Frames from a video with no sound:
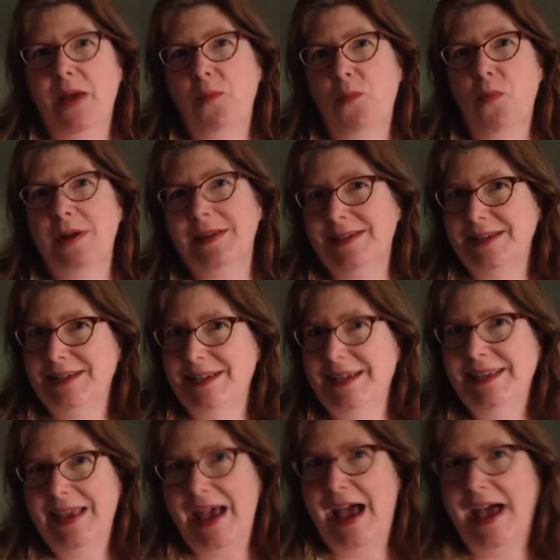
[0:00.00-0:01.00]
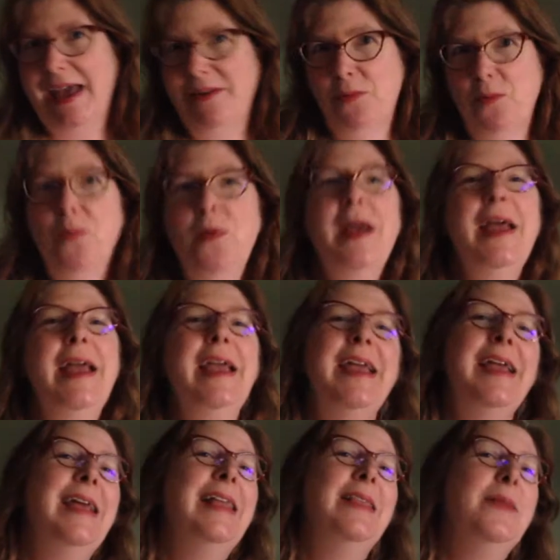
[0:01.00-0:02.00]
Once I did that,
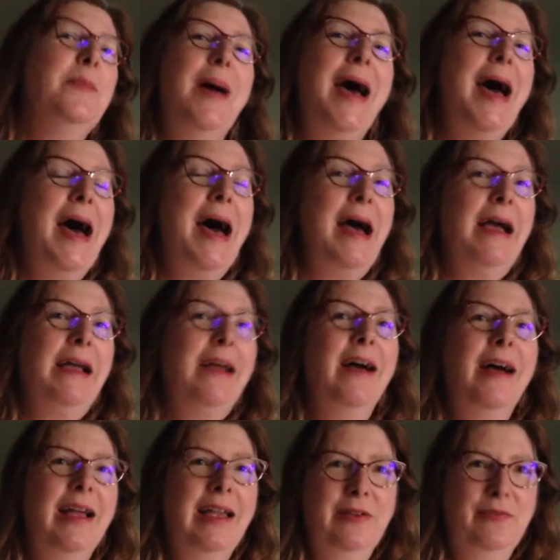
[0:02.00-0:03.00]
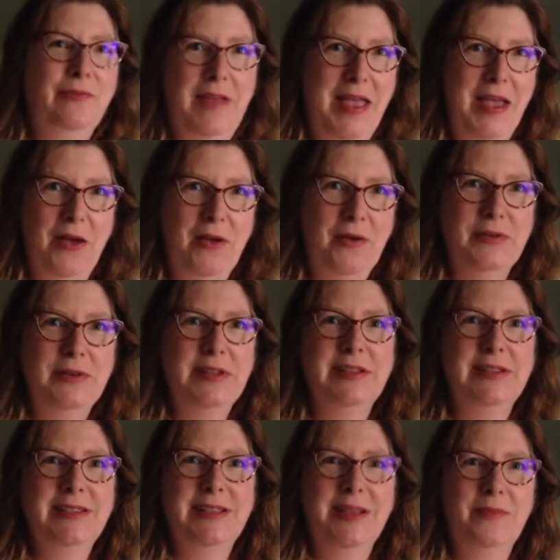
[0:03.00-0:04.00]
way in the back, I found
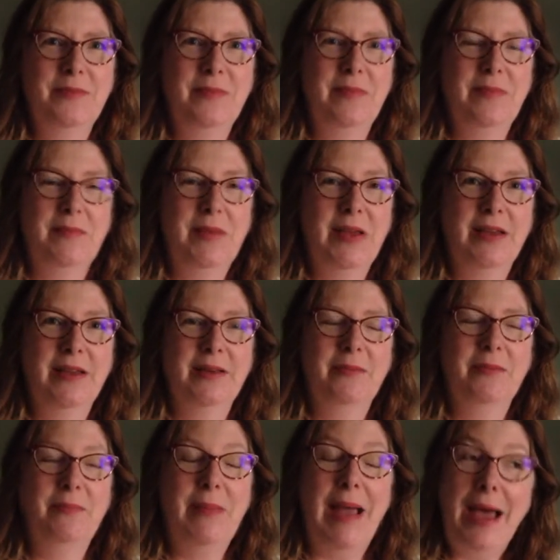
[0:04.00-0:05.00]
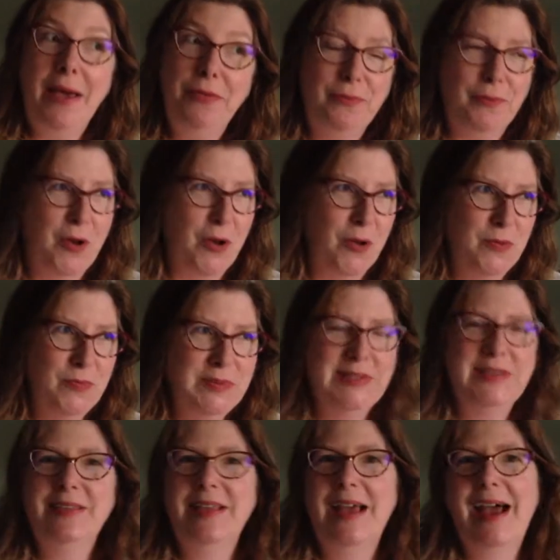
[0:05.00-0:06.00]
some
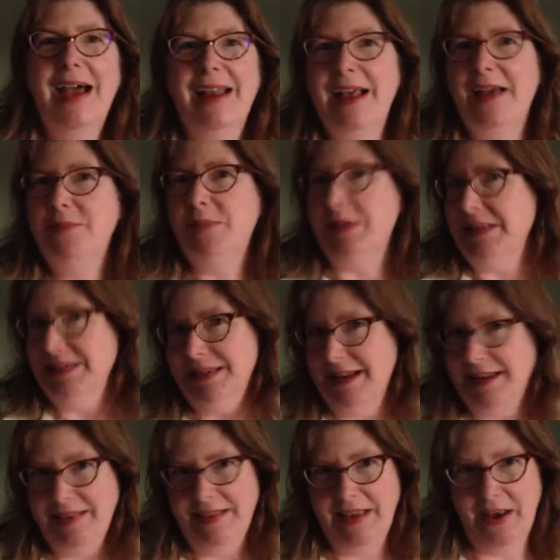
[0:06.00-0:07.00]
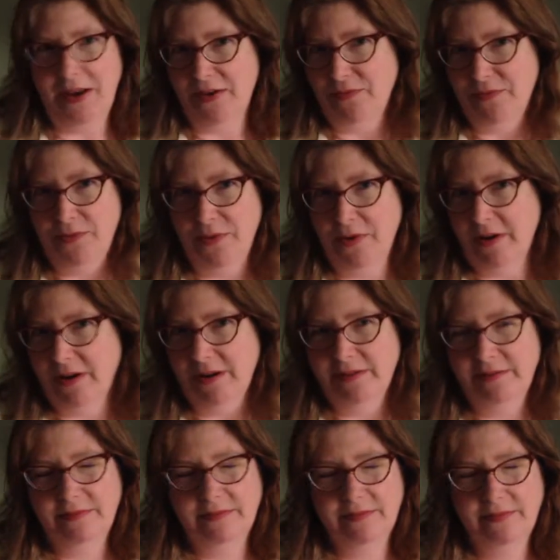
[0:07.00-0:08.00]
bathrobes that had been sitting there for,
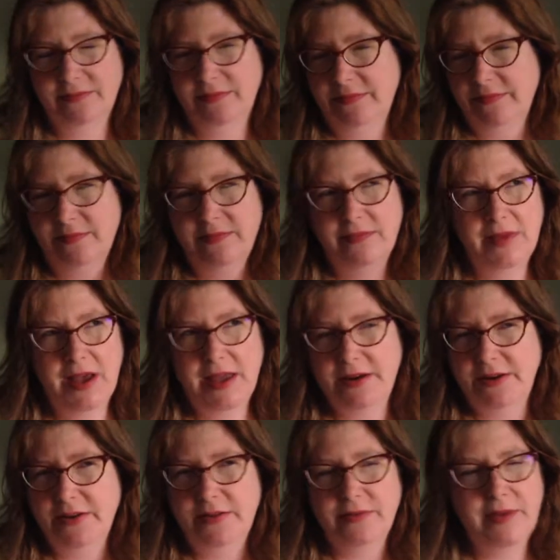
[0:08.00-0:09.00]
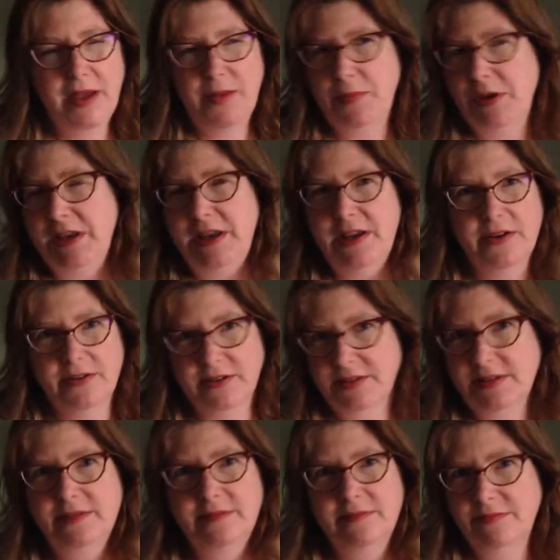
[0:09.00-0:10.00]
I don't know how many
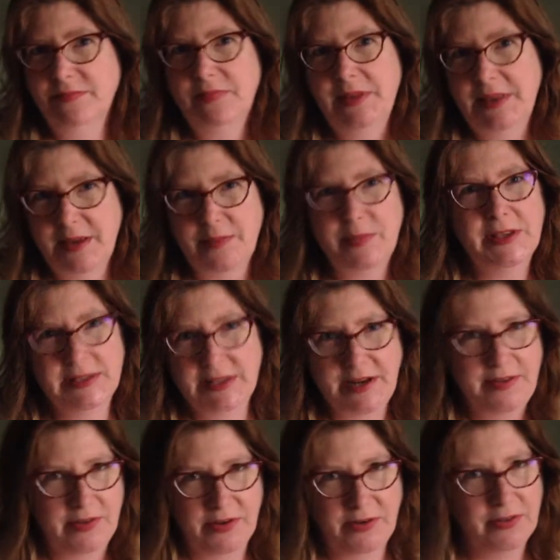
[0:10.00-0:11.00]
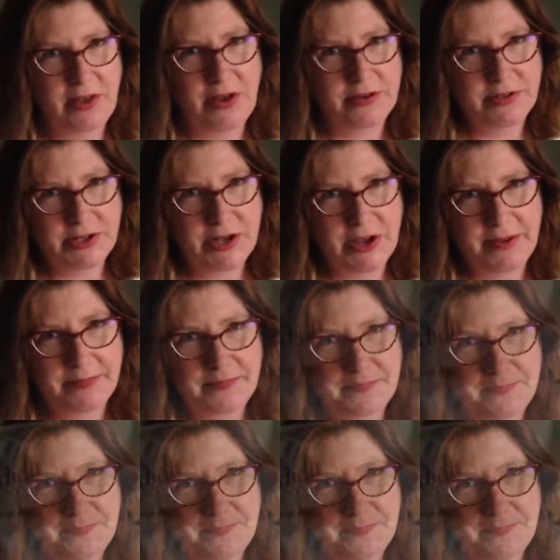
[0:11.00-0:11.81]
years, but they've been sitting there a long time.